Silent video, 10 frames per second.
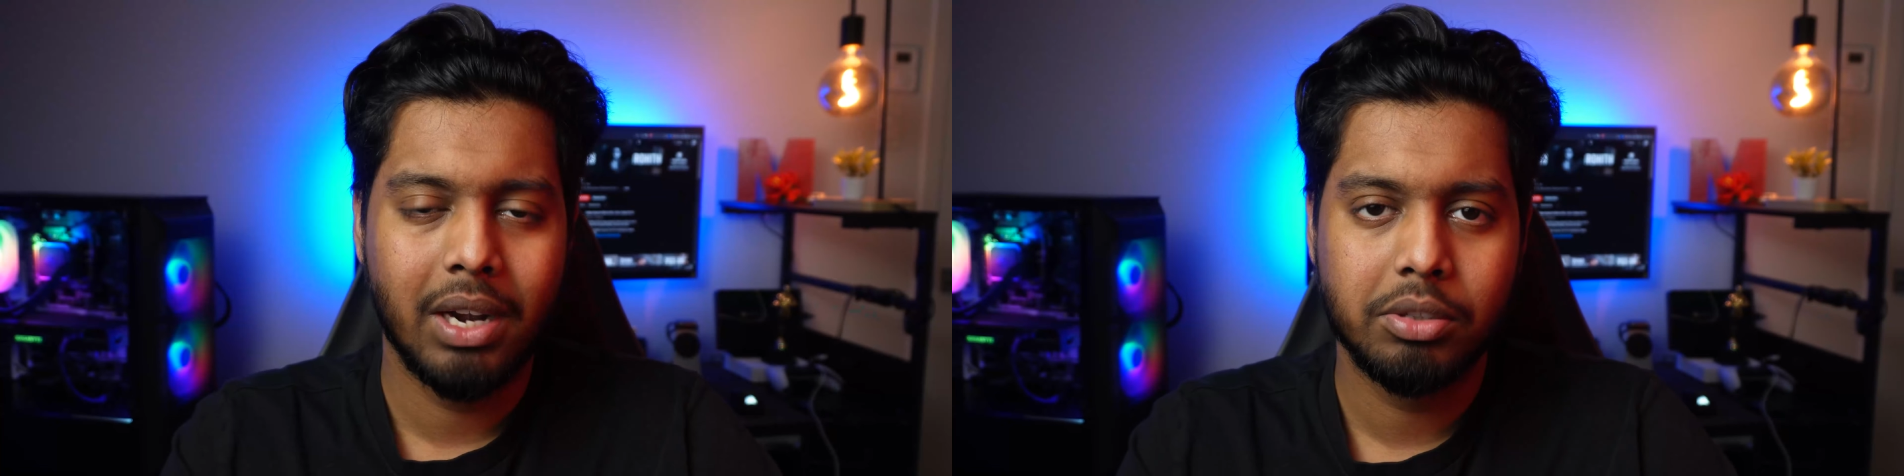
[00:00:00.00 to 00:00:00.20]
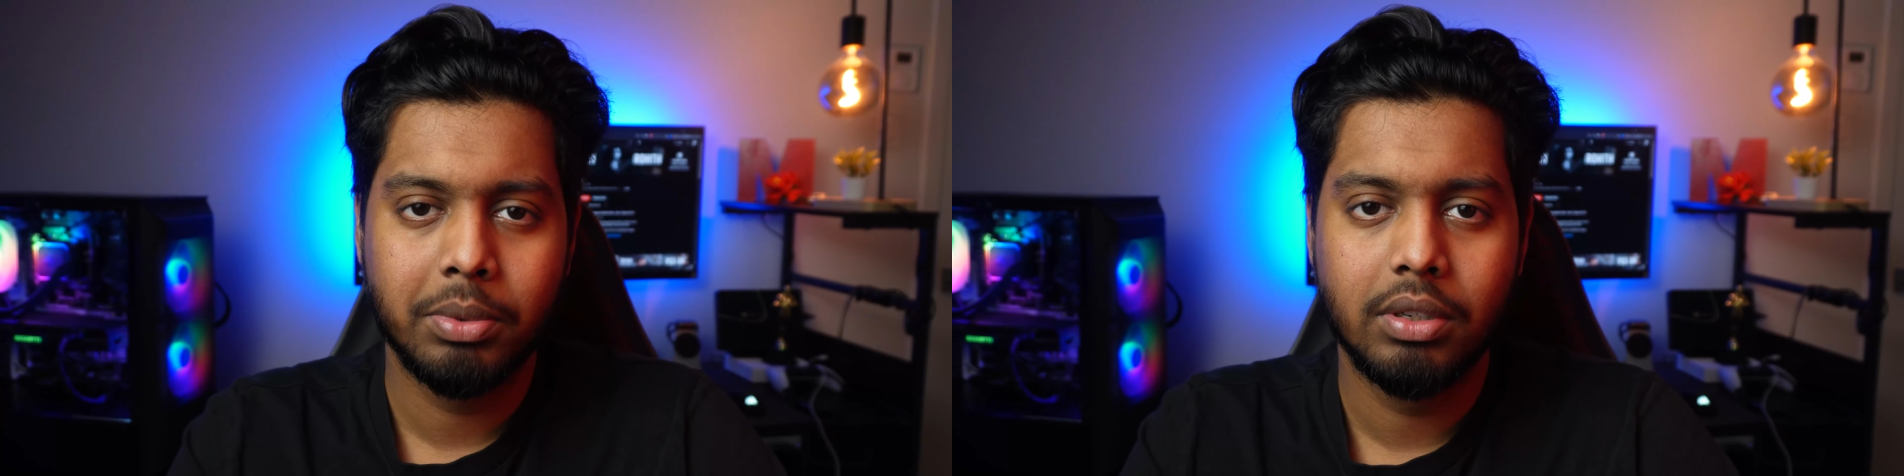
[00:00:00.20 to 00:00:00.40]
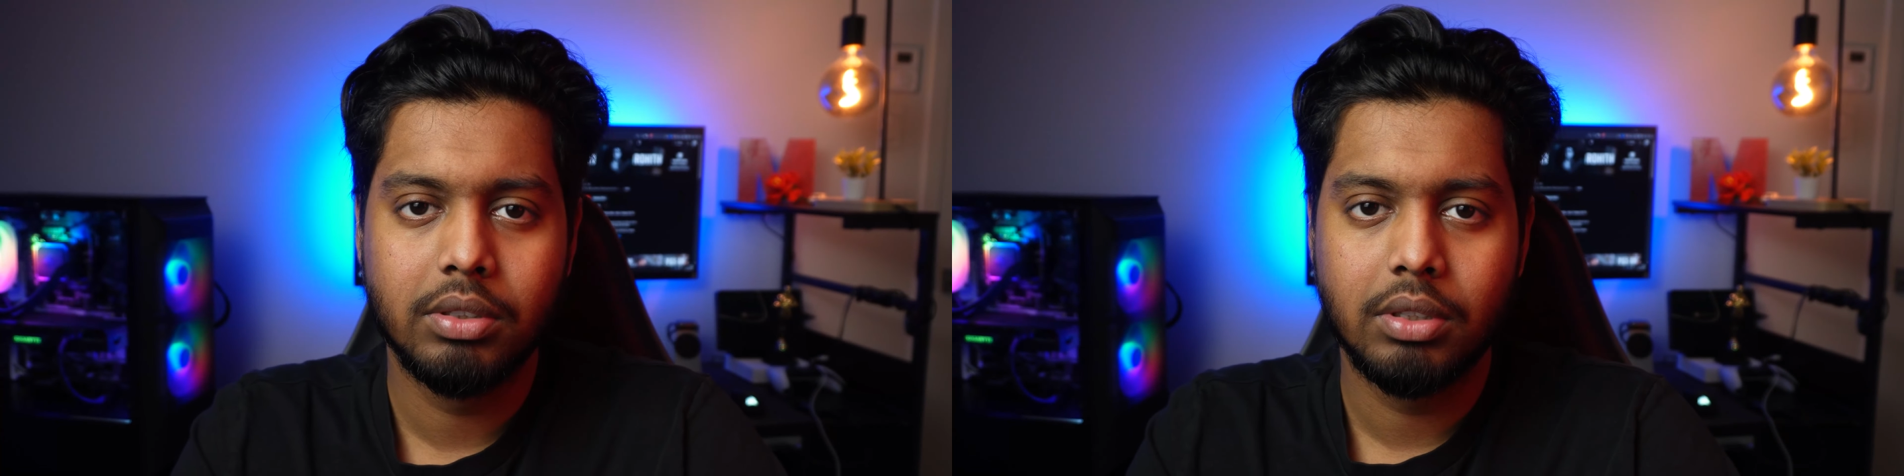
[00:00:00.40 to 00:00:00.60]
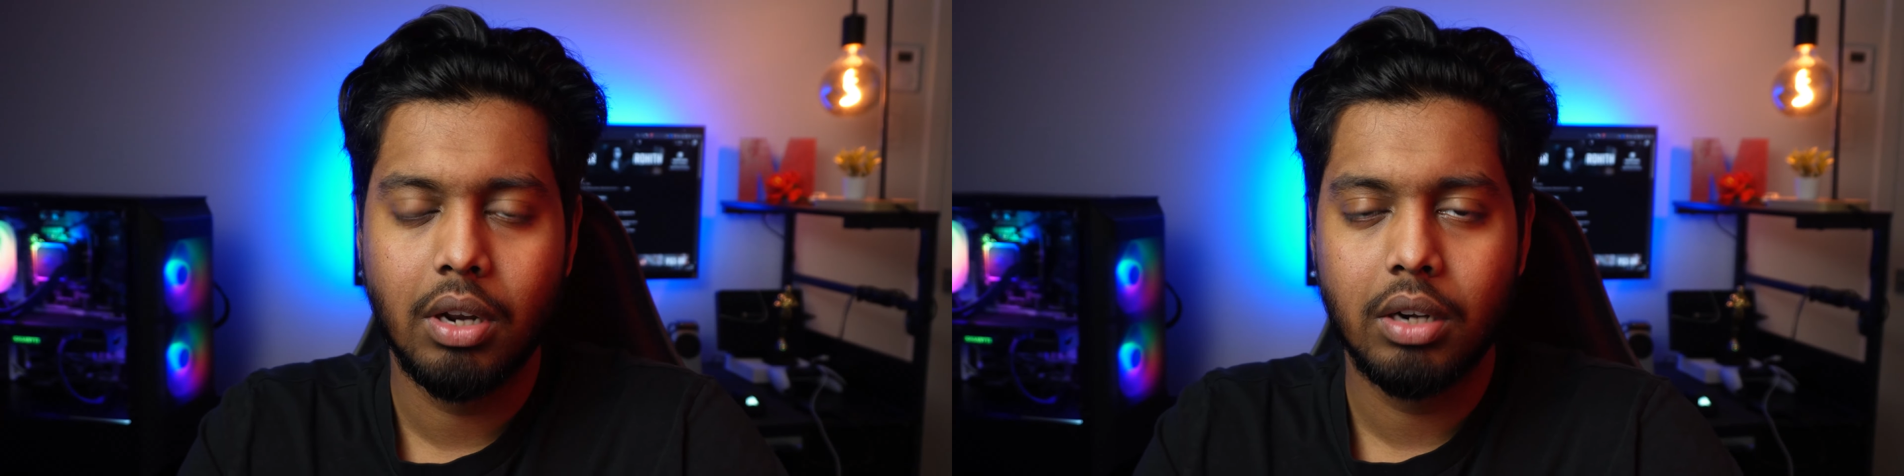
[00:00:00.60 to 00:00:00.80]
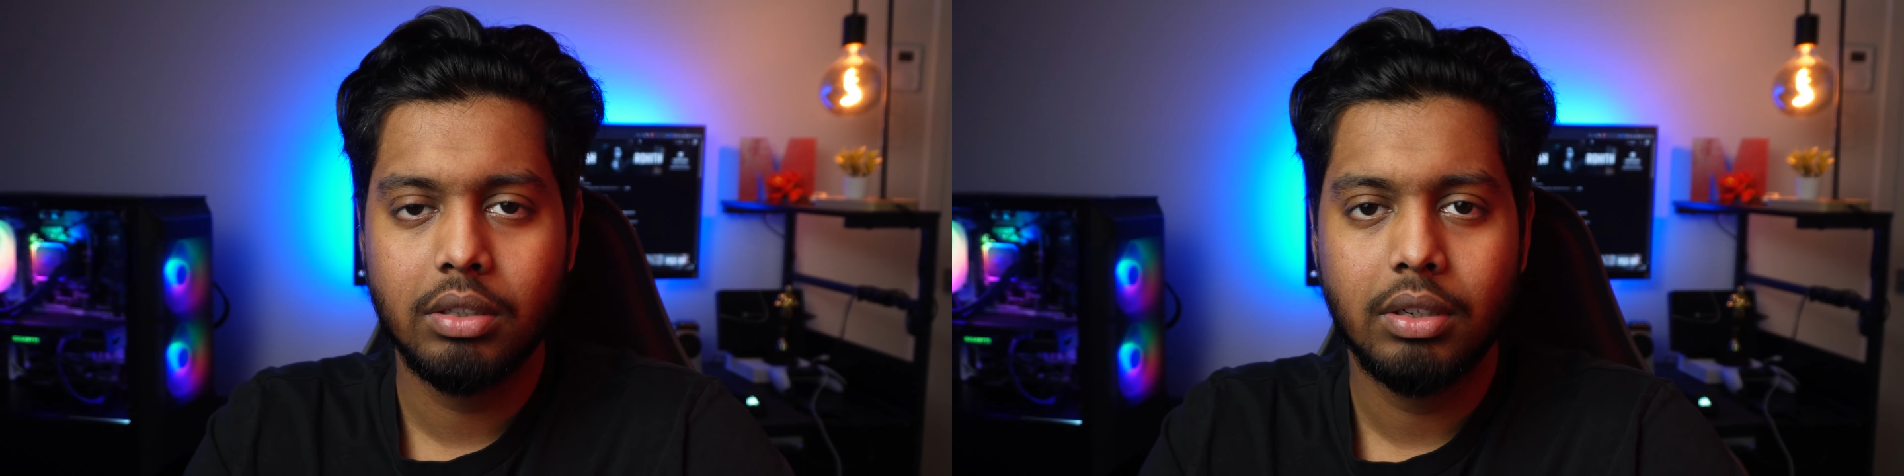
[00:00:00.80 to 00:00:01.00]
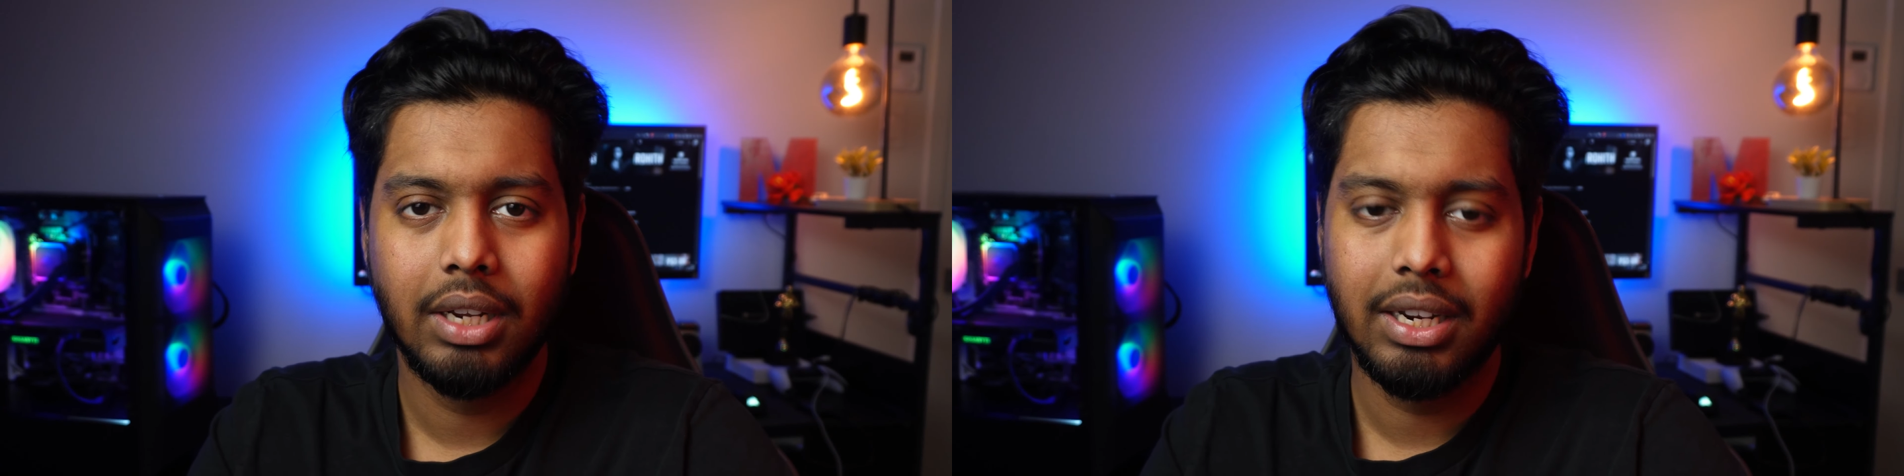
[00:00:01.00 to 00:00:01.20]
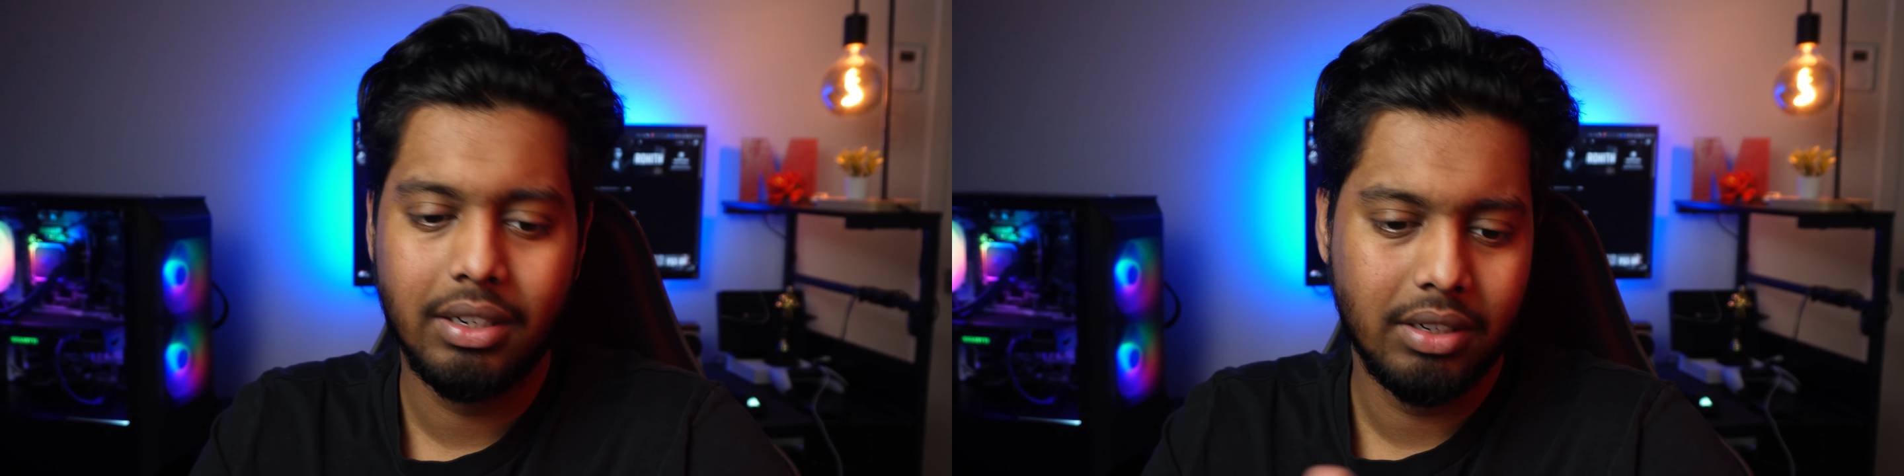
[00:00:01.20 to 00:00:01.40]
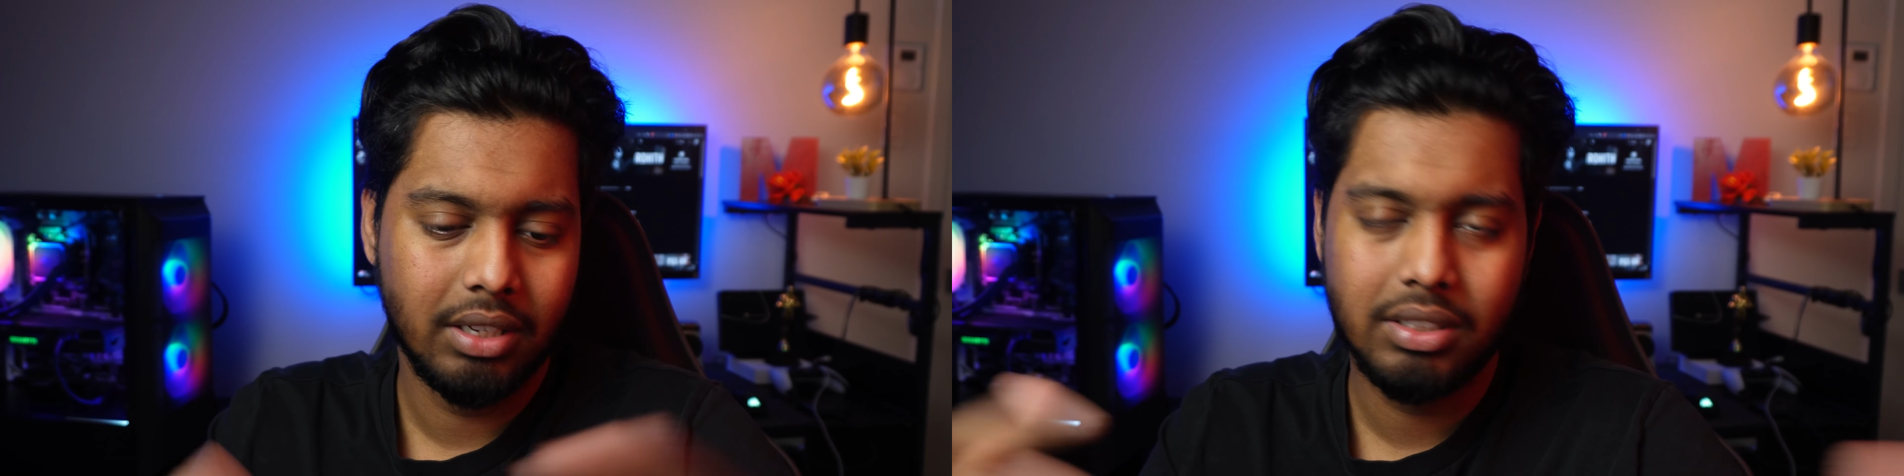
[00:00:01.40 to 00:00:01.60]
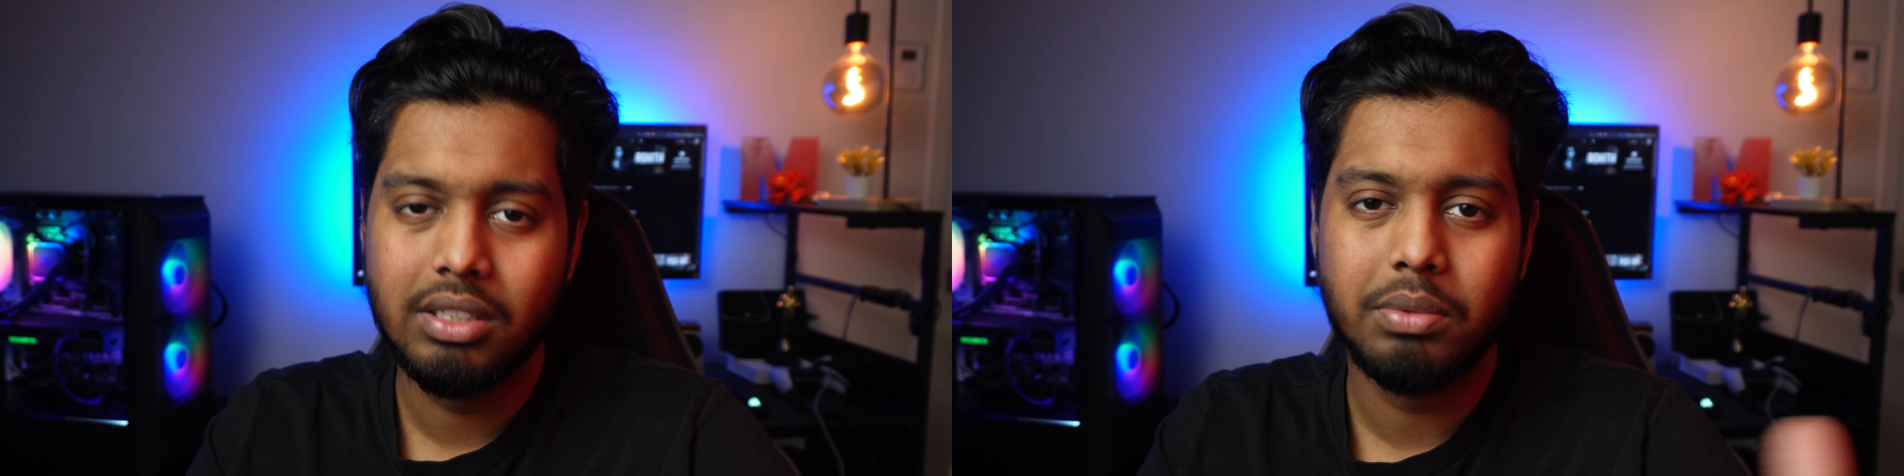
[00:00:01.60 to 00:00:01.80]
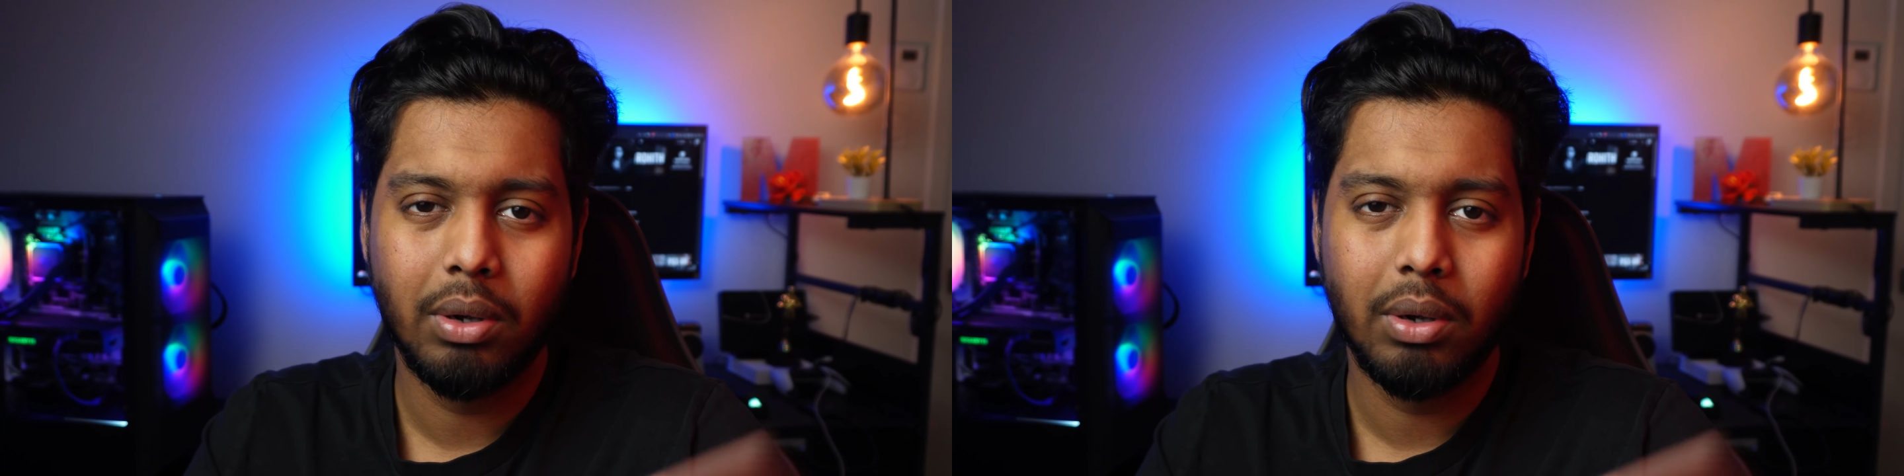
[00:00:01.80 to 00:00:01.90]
management is done, and since